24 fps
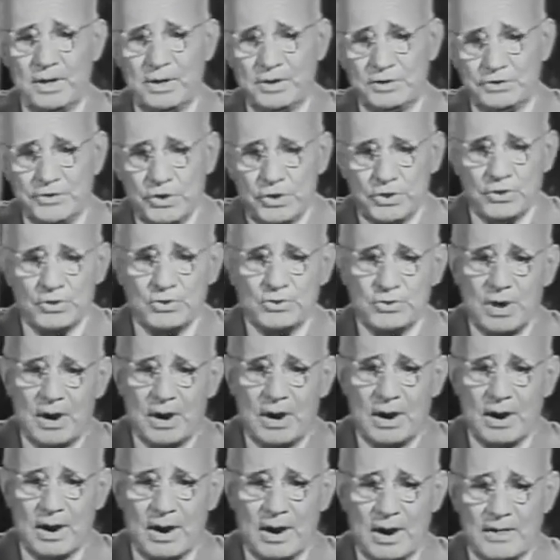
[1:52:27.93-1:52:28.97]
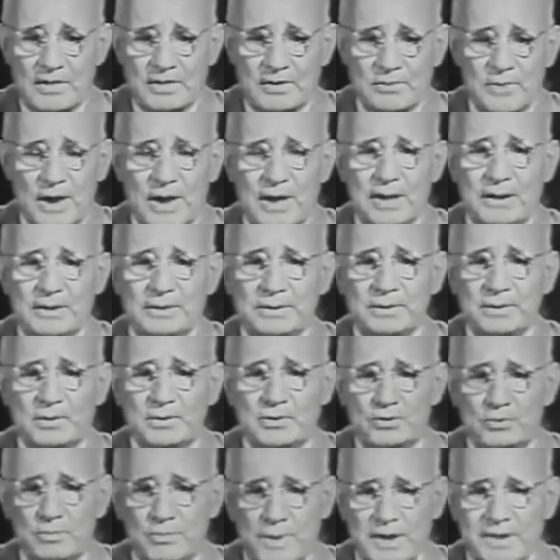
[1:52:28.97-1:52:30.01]
You are the one
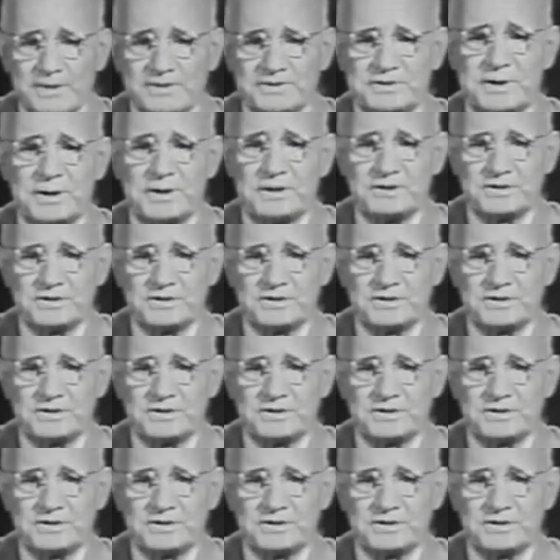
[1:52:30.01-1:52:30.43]
who must